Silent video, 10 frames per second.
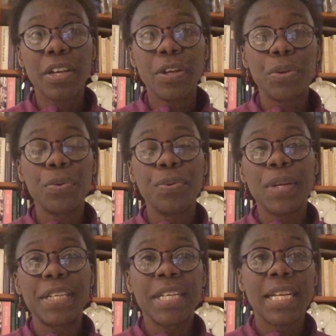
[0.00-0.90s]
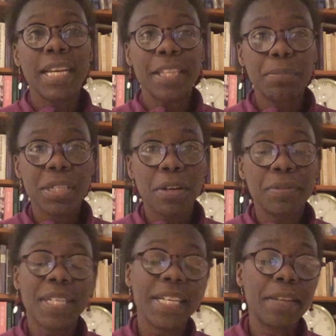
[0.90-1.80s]
who had declared
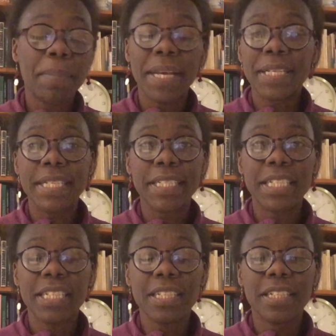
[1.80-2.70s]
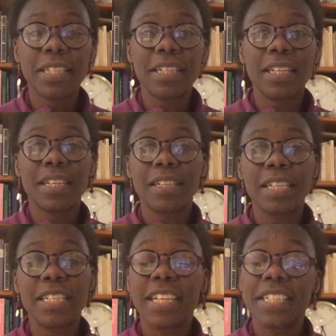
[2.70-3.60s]
themselves independent
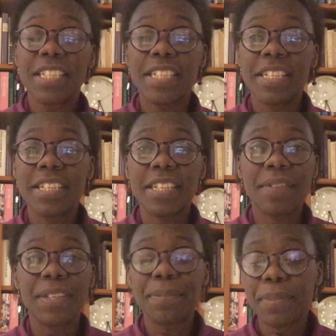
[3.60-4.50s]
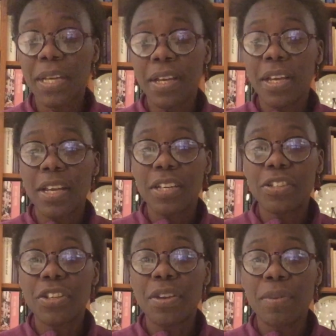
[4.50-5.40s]
in 1967.
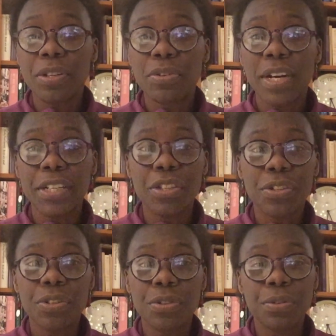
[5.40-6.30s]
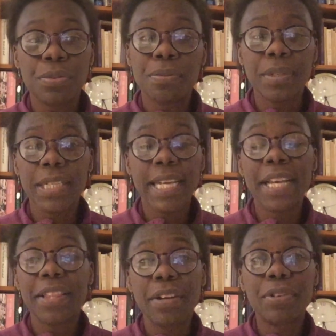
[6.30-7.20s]
So they were trying to
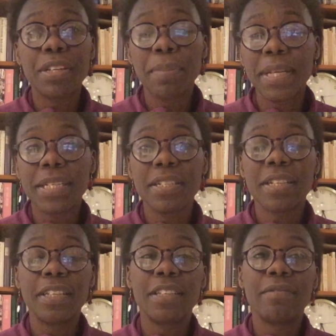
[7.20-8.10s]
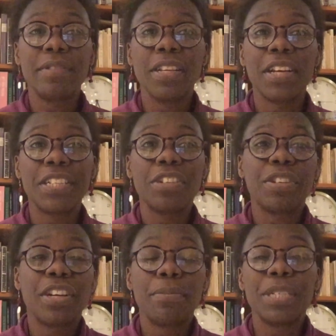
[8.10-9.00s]
gain their independence, and the Nigerian
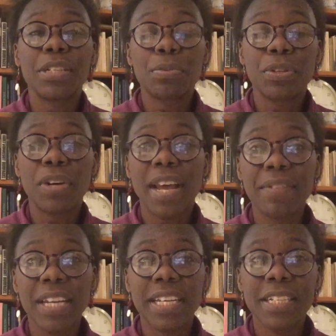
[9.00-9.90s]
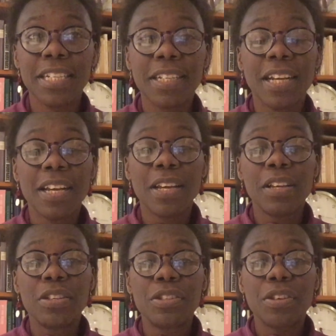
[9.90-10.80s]
army just were not having it.
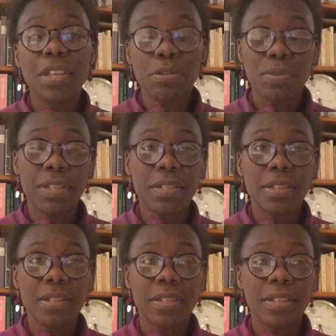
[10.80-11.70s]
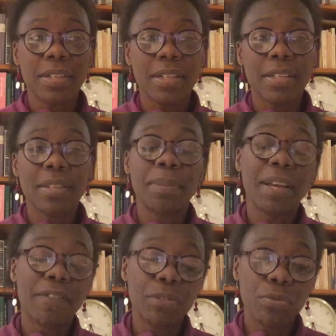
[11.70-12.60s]
So that's what the
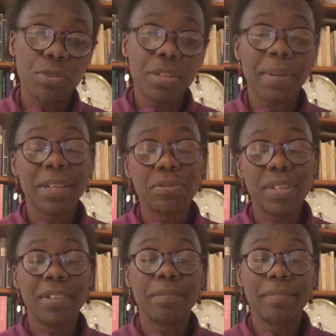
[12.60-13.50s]
Biafran War was about. Well,